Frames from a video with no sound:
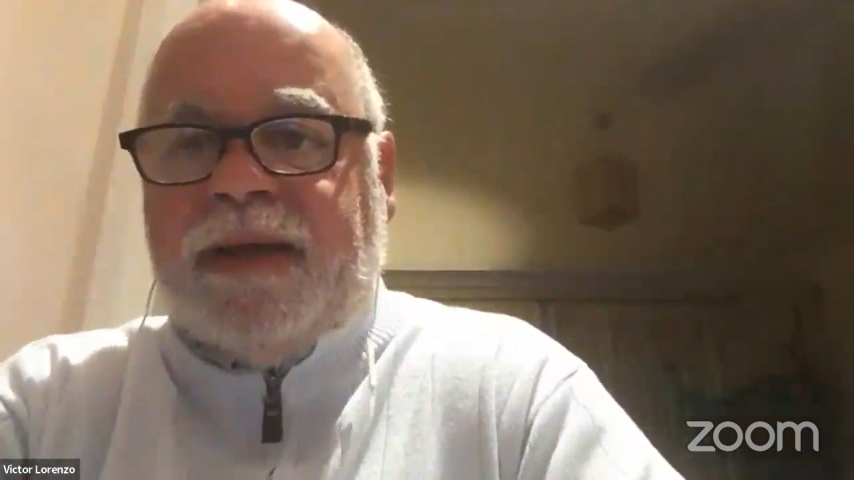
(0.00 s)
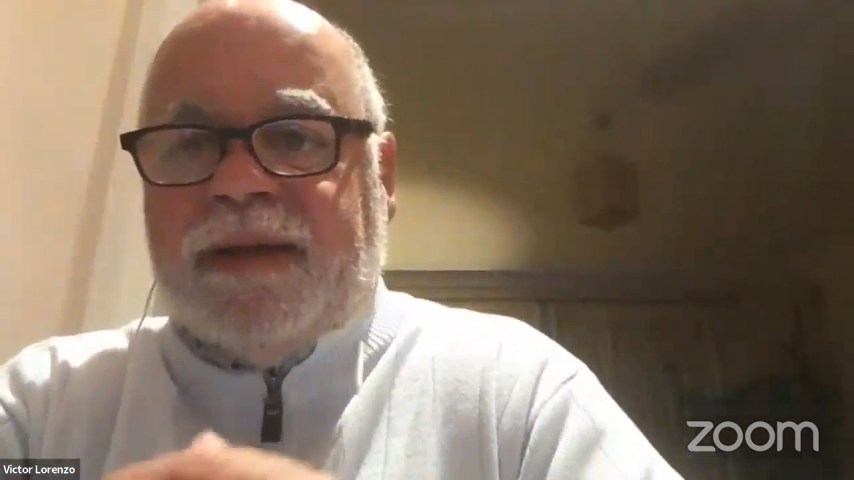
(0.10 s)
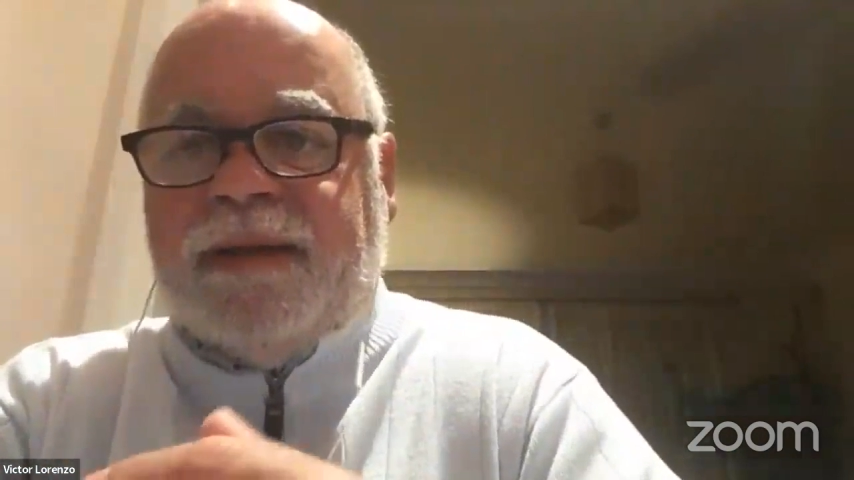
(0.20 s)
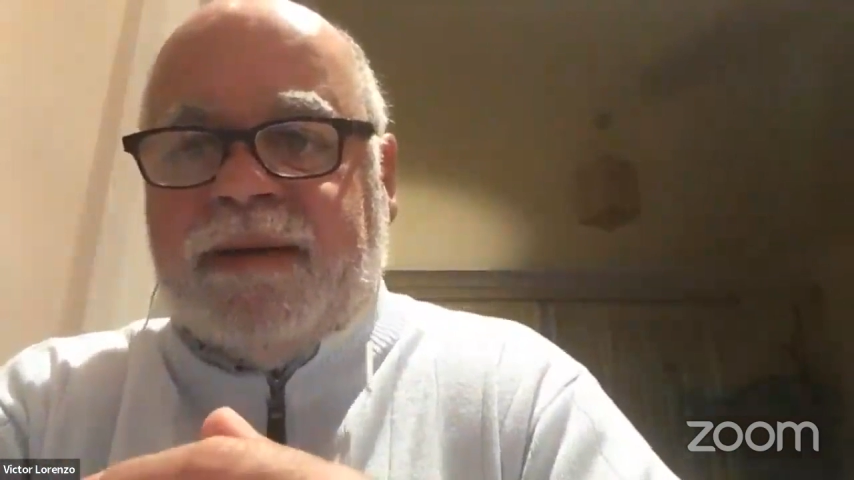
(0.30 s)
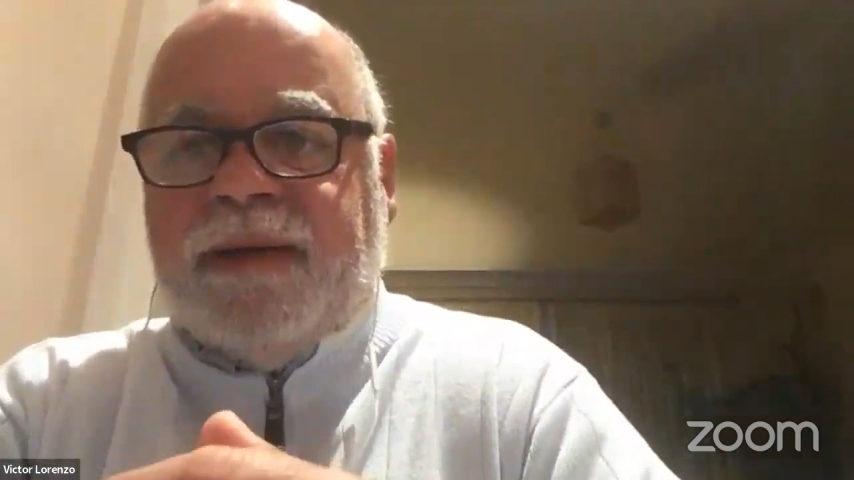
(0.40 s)

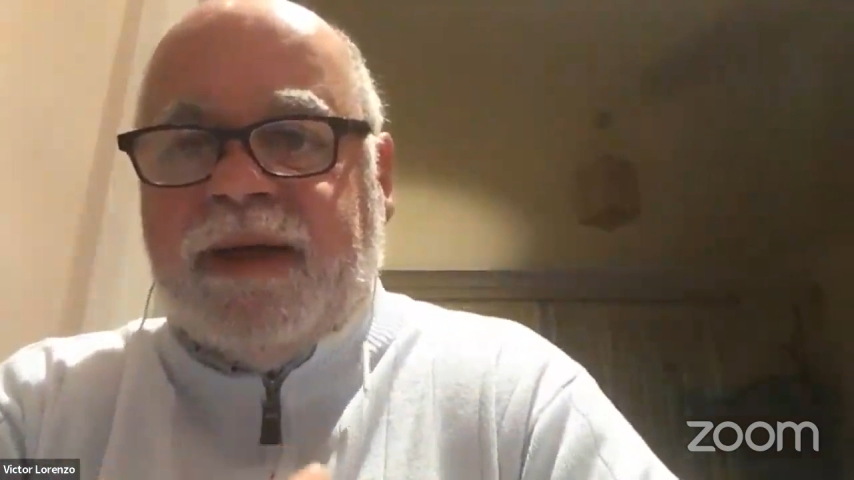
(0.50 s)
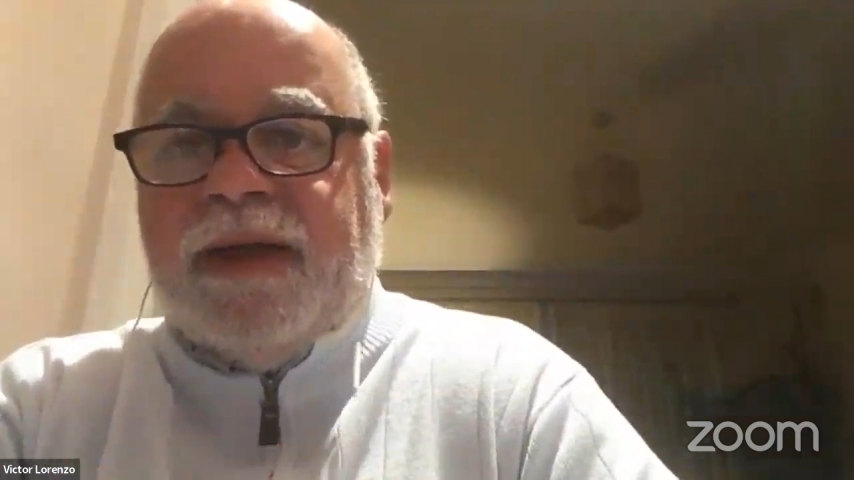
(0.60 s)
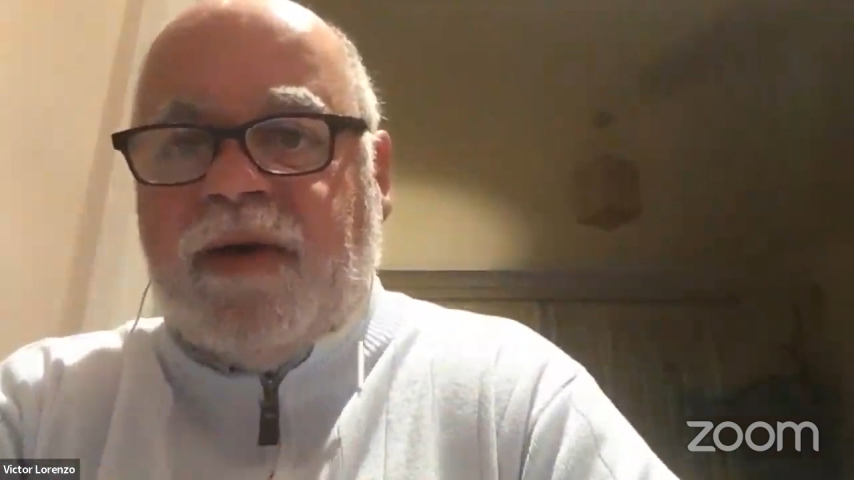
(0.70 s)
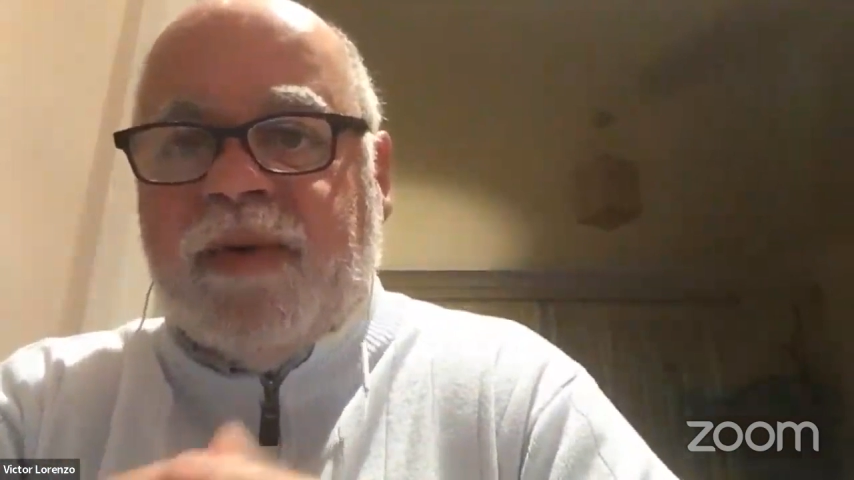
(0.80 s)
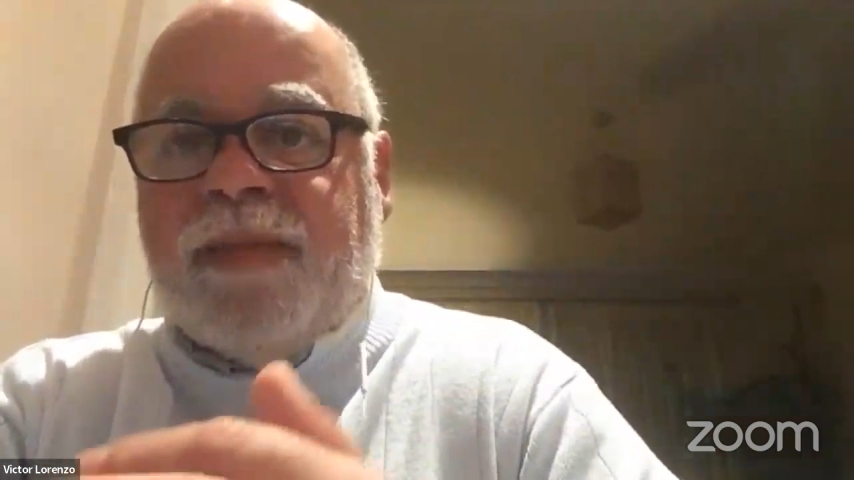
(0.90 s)

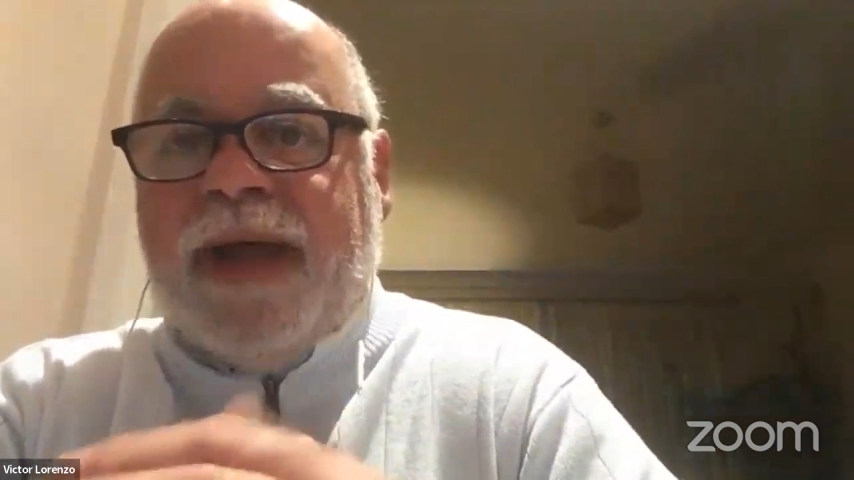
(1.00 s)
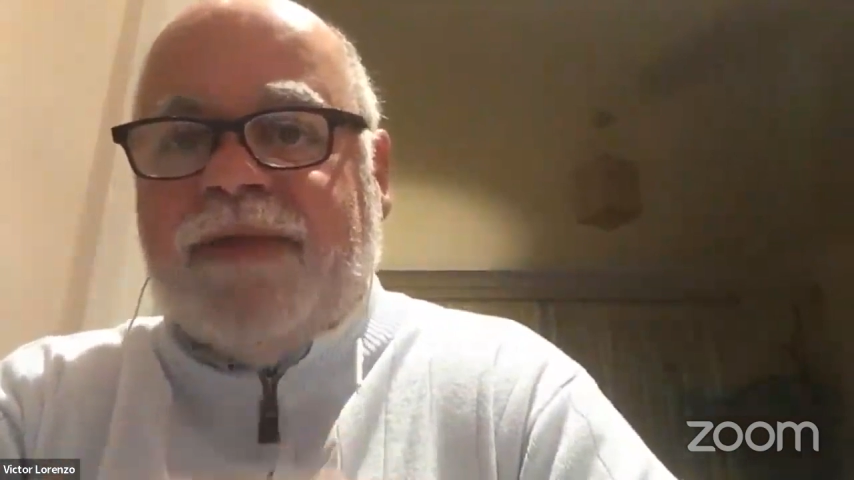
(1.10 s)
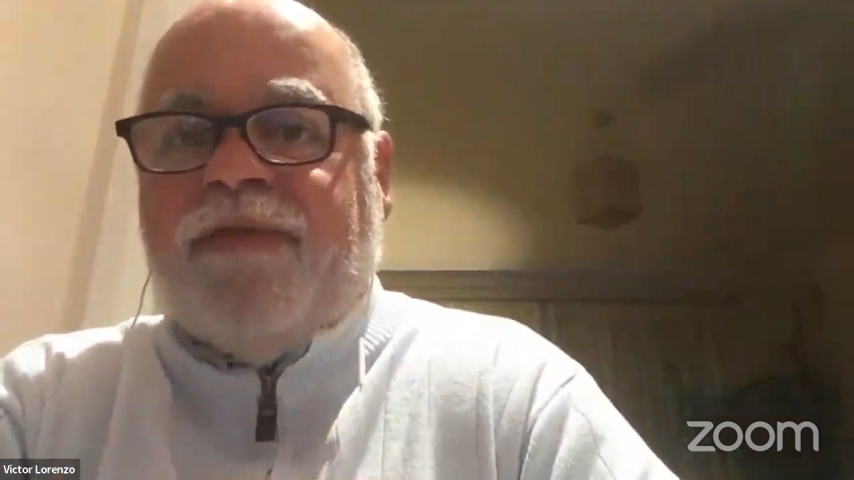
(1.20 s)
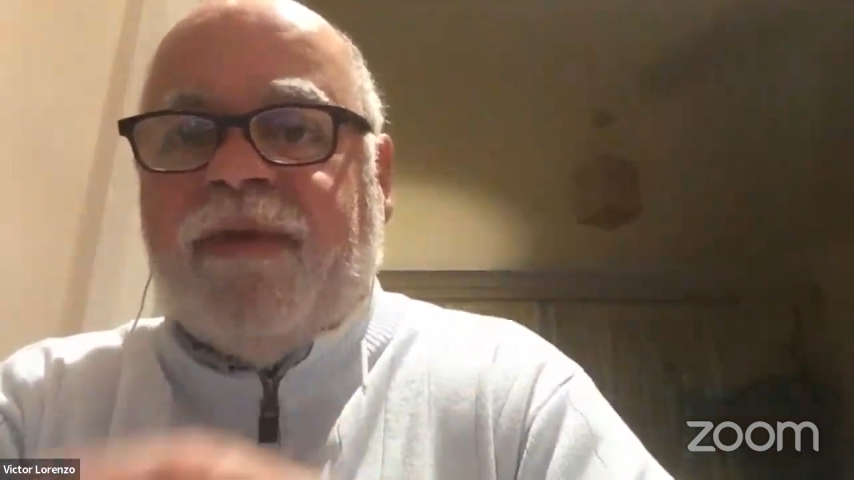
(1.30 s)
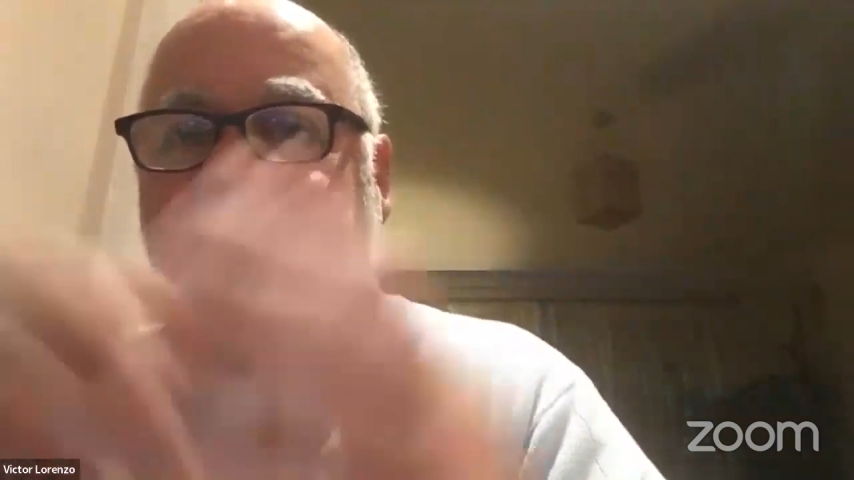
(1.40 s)
in our
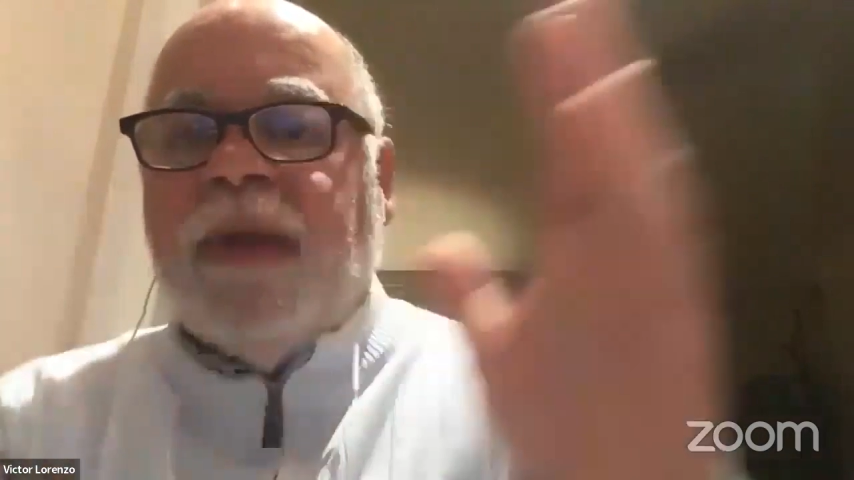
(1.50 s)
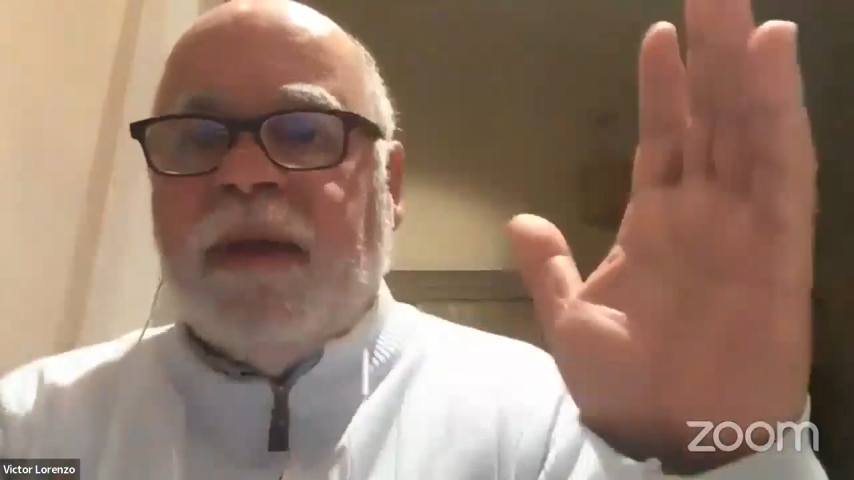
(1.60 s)
butts.